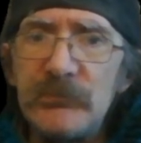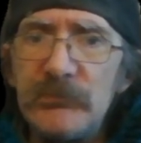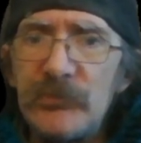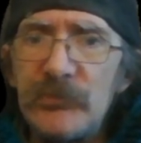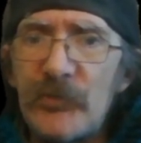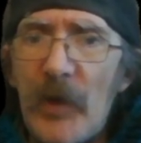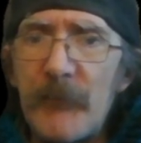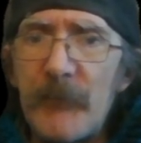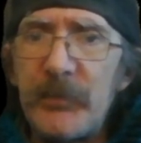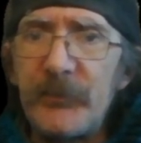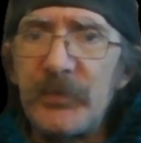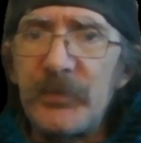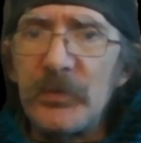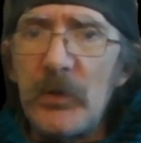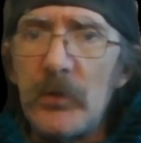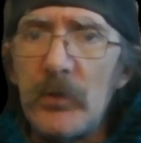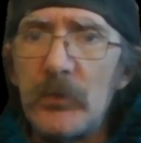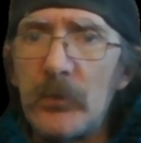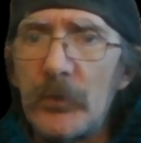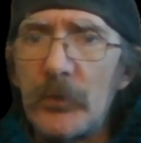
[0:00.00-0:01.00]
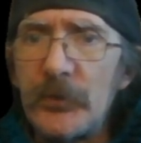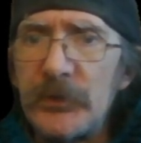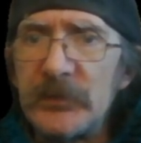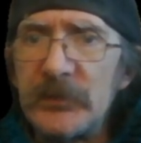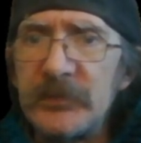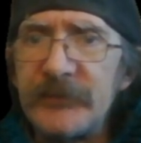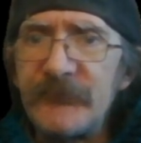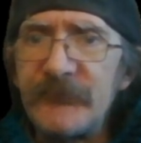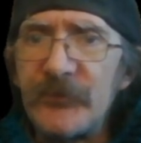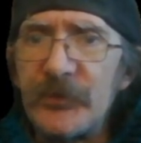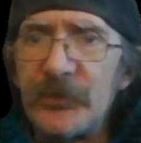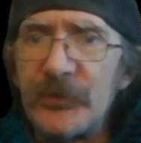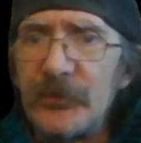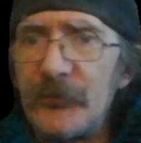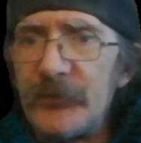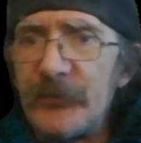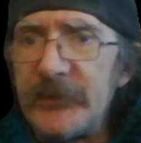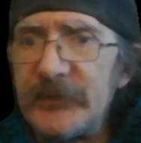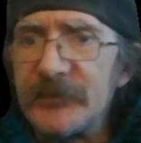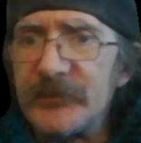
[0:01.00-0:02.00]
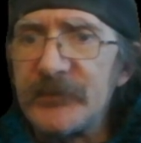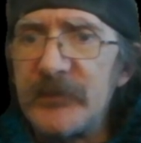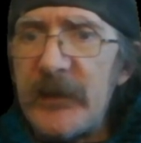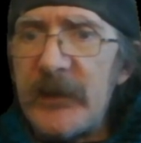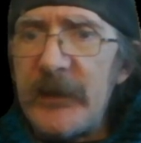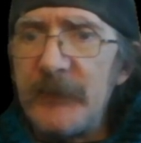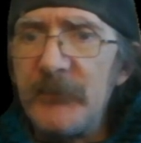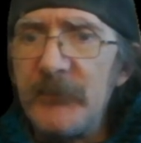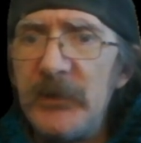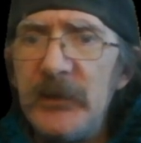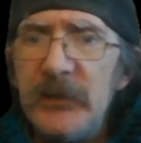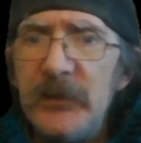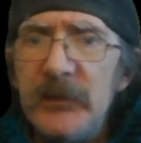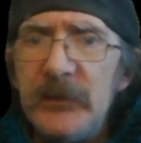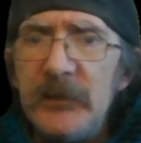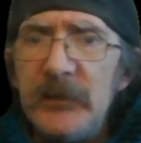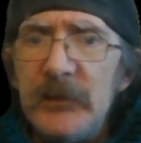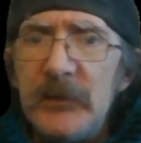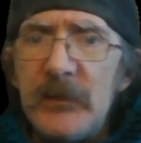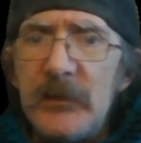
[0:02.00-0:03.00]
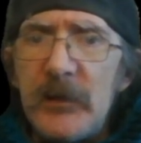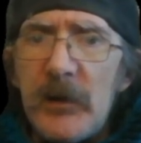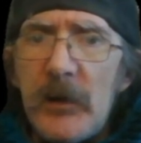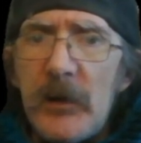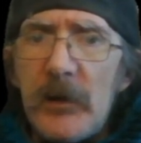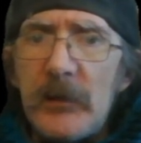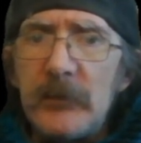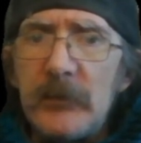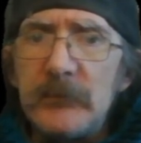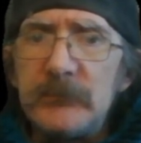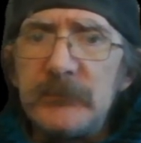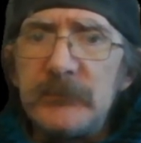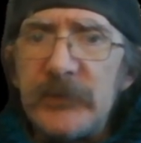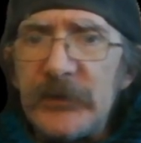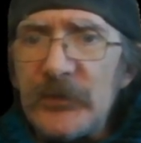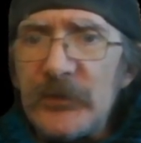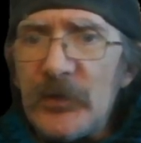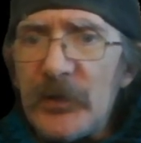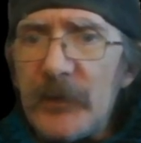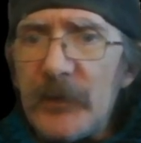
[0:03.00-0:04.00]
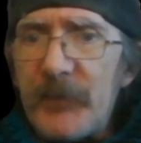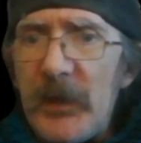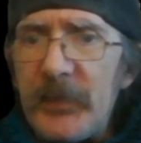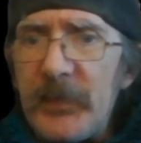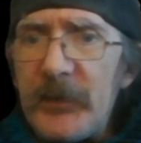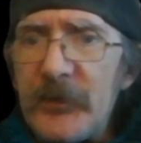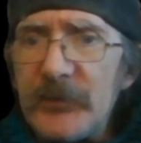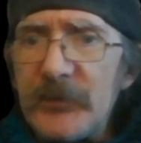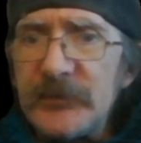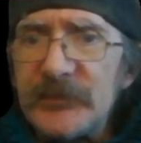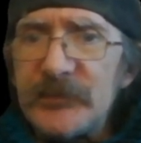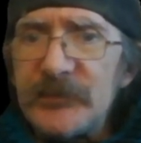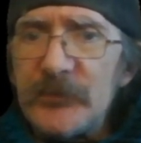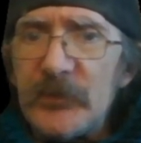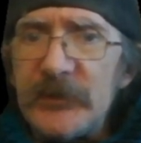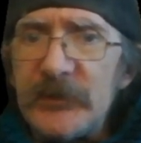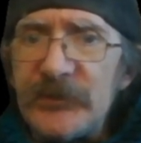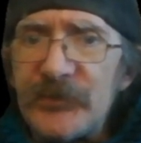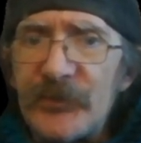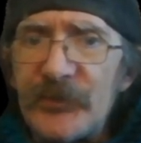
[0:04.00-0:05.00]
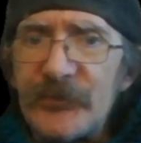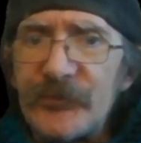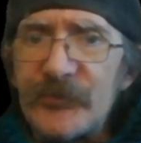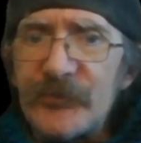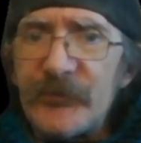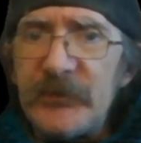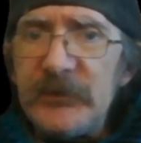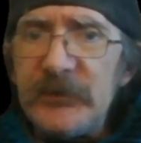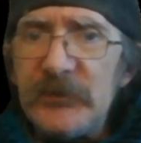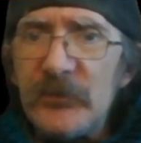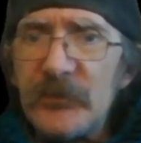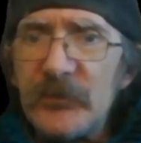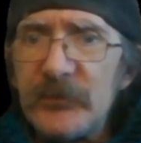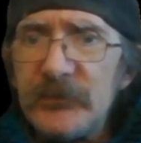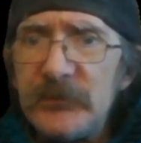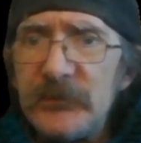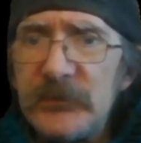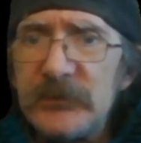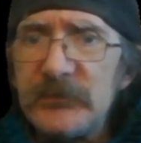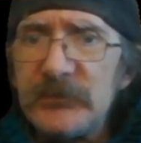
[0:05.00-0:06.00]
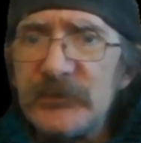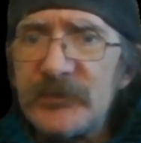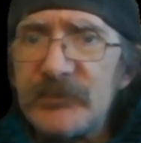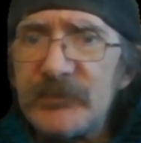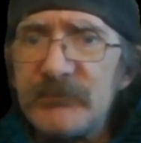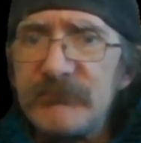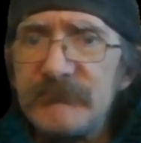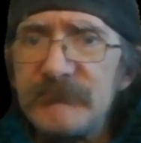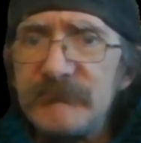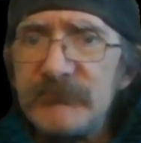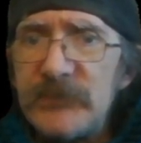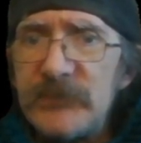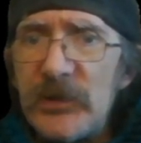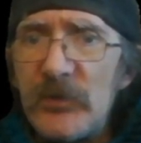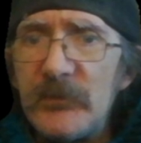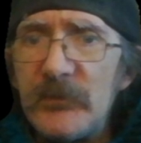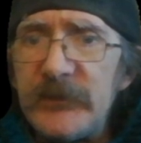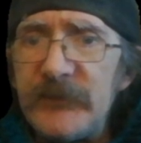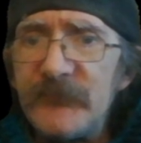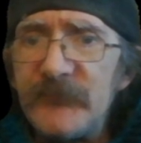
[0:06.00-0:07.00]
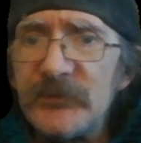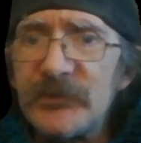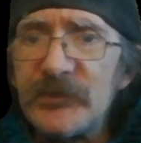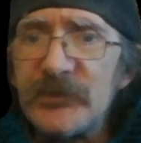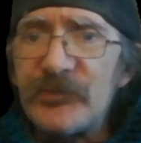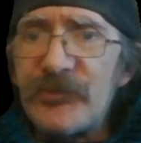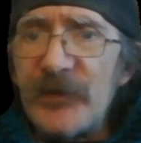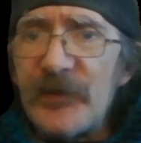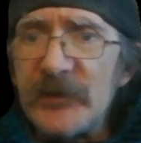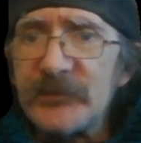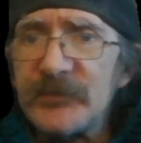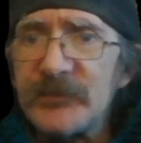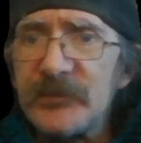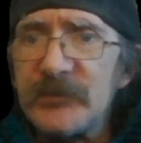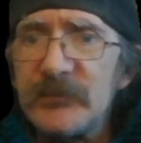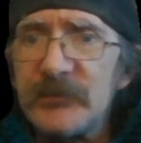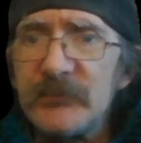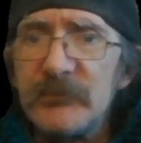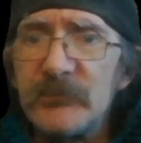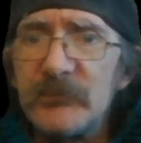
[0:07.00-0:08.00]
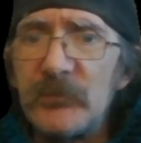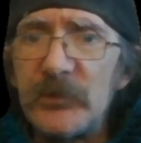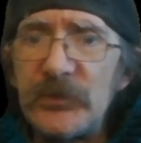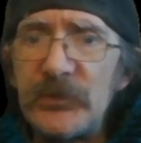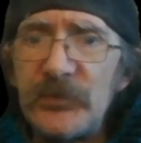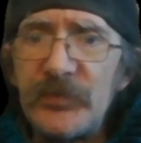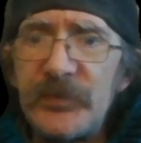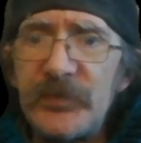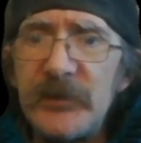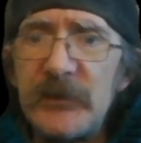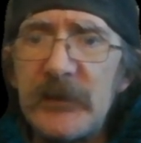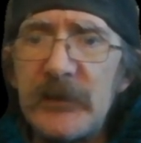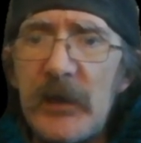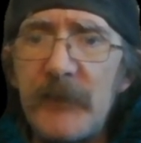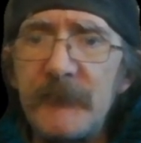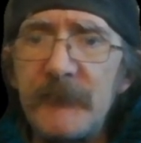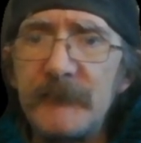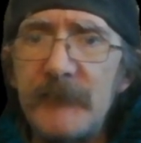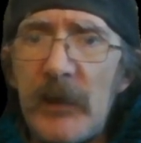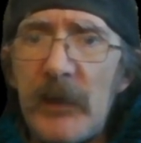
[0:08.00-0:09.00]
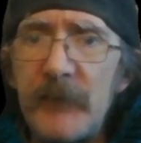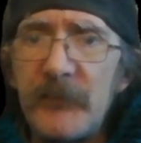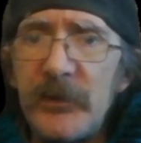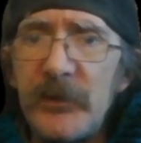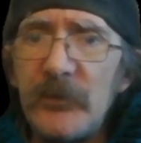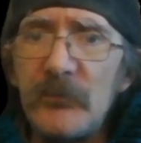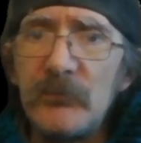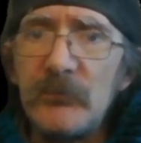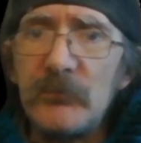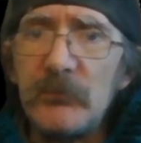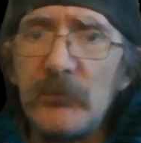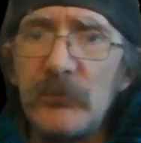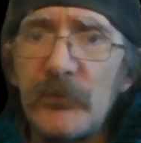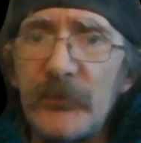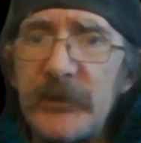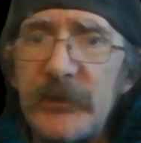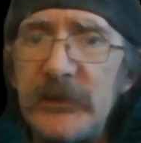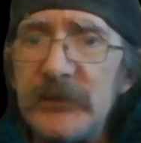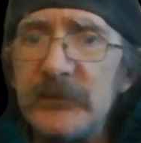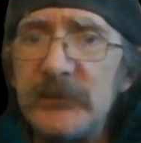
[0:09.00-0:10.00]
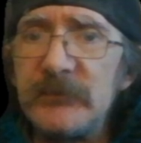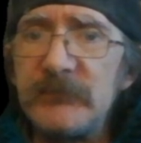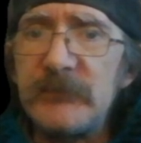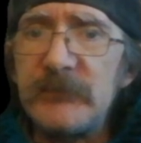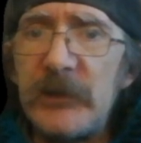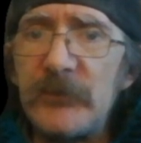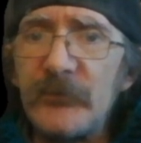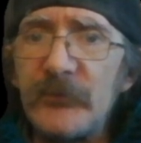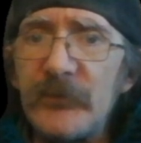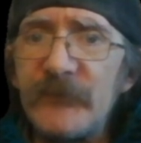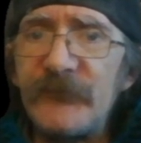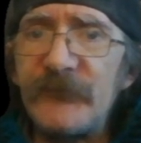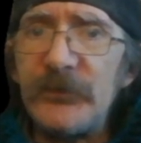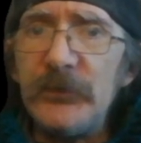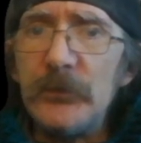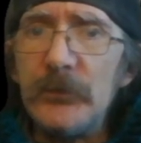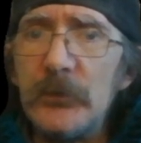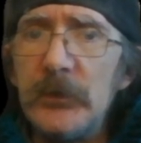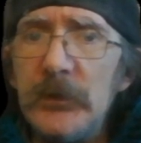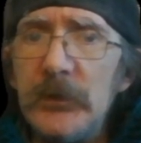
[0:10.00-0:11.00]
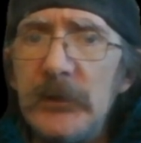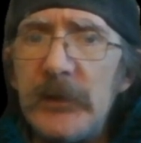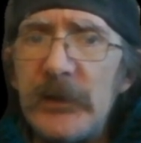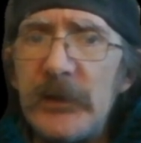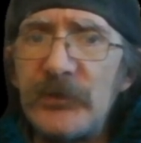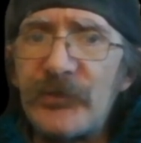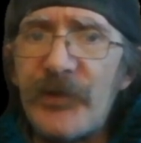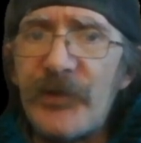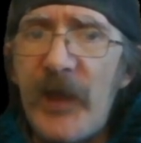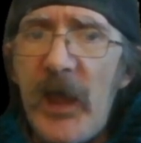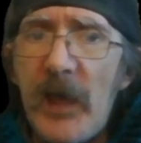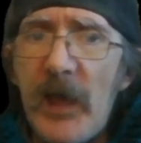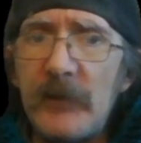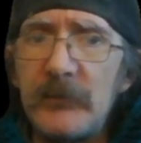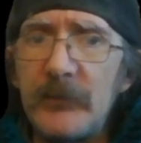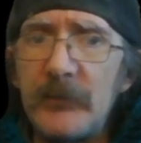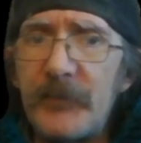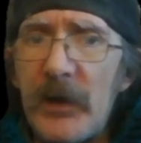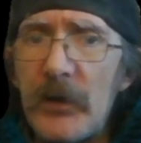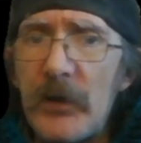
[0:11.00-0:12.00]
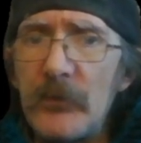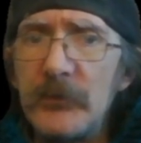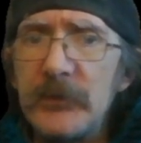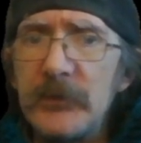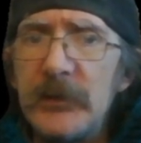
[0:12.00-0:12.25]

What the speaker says: drop it below, or you can leave your Goodreads name. You can hook up on there and see what each other's reading, or you can just, even suggest what you think I might read and review and chat about.